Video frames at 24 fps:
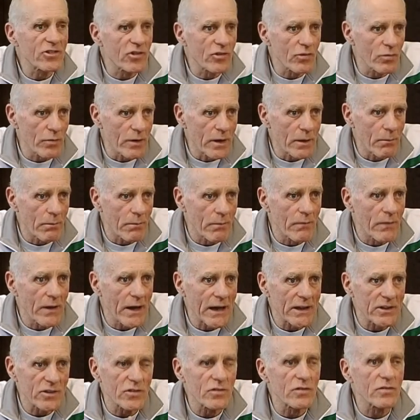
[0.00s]
trim.
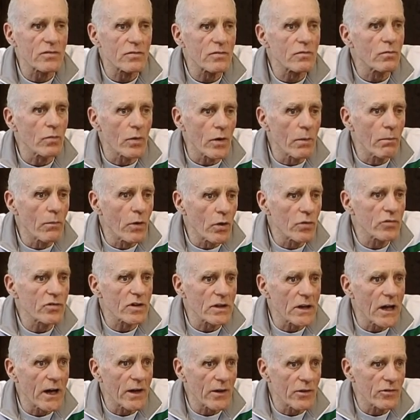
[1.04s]
That's where most
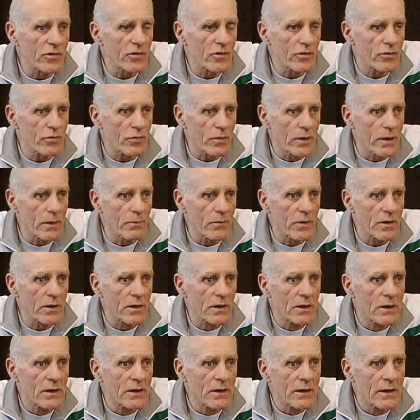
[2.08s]
gliders are trimmed.
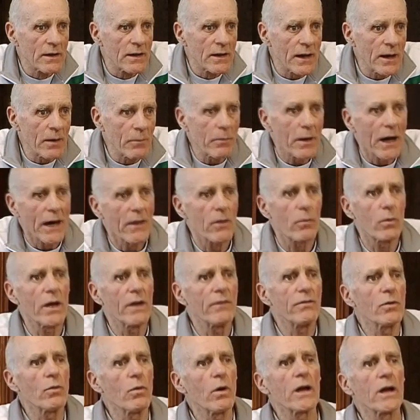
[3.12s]
And by the way,
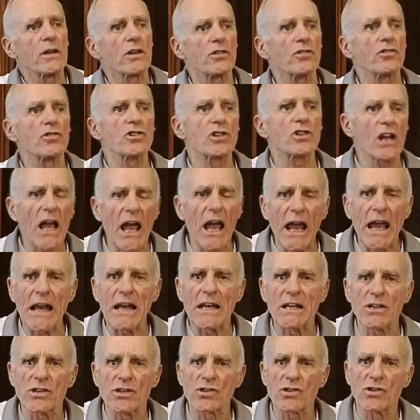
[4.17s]
if you wanted to
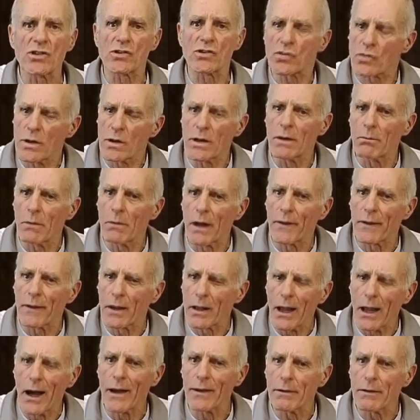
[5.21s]
change the trim on the
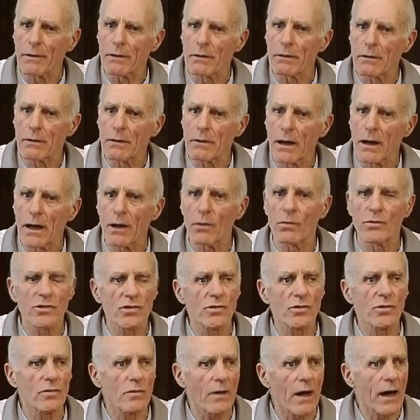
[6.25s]
glider, how would you
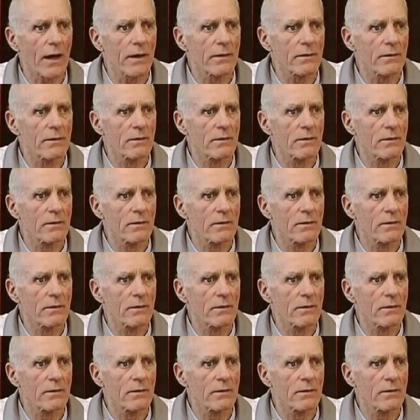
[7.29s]
do that?